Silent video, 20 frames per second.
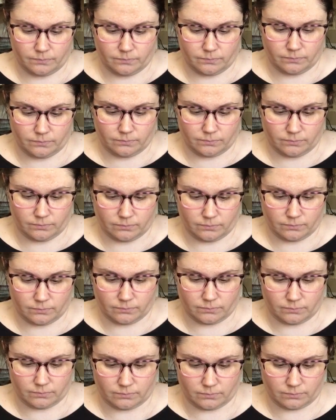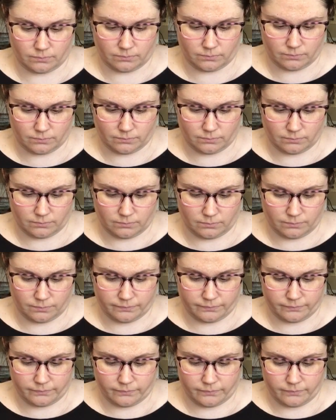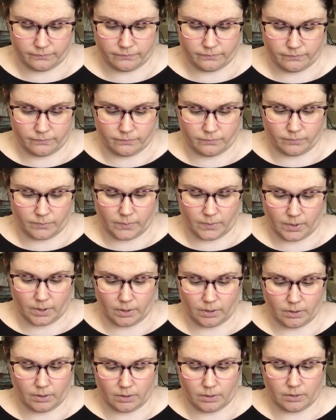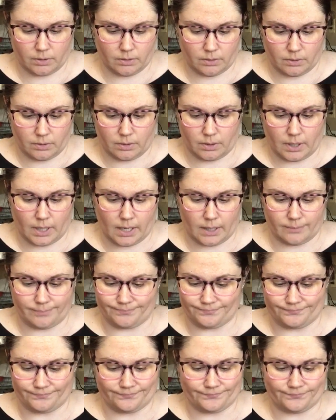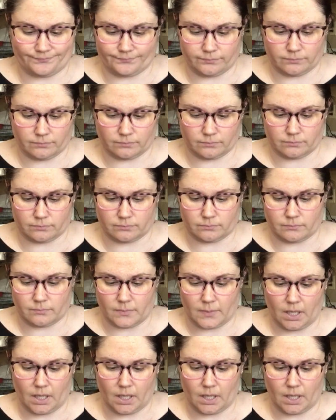No one is speaking in this clip.